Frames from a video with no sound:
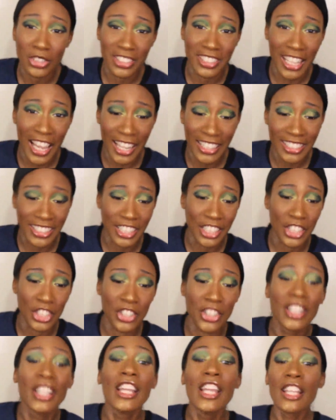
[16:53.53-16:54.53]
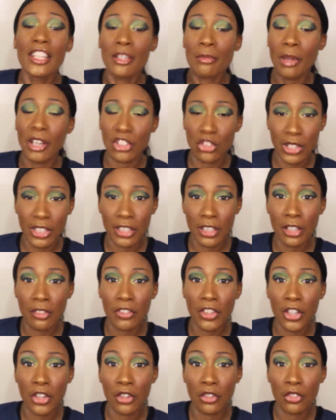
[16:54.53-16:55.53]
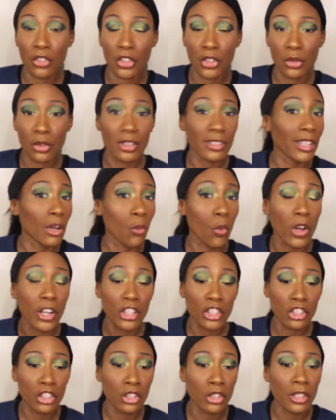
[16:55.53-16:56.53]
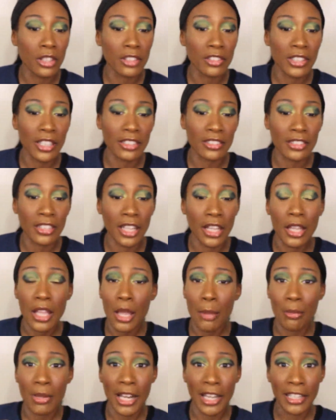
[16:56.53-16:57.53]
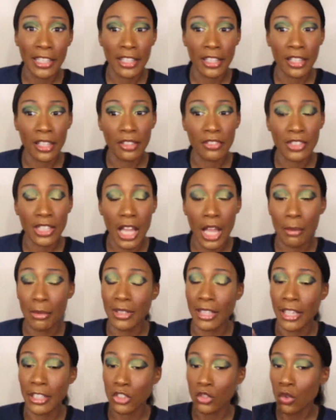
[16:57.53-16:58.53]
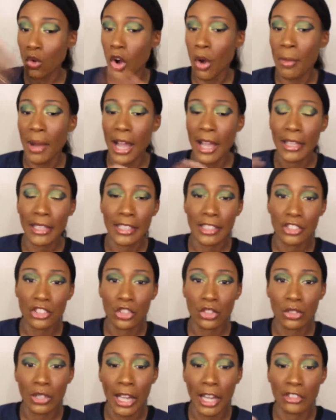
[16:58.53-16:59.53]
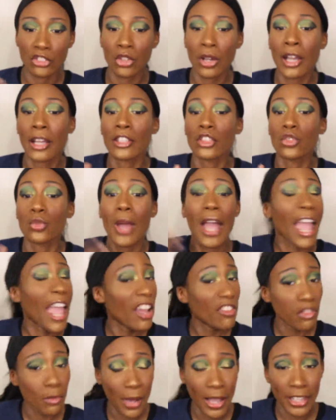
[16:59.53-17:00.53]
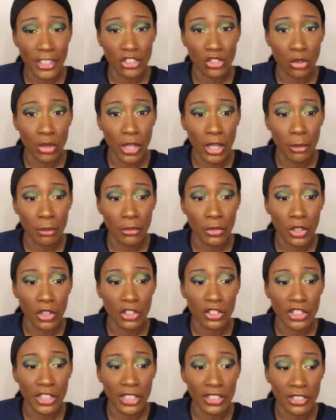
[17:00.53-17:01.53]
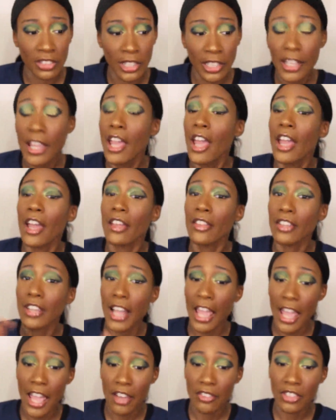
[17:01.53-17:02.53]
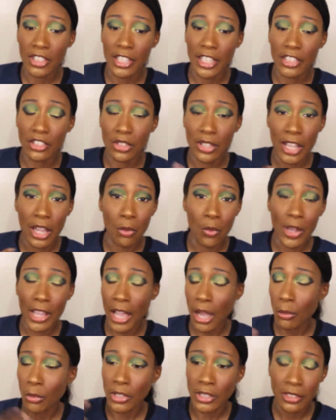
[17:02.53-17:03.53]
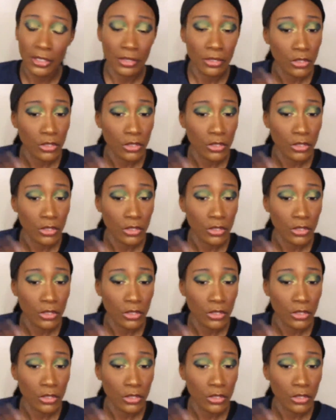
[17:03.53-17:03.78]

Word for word: stacked in here to make sure I did the video for you. Because I wanted to do this yesterday, but I didn't get enough time because I had to do all my Insta I tried to do half my Instagram looks yesterday and then half today. So that way I wouldn't,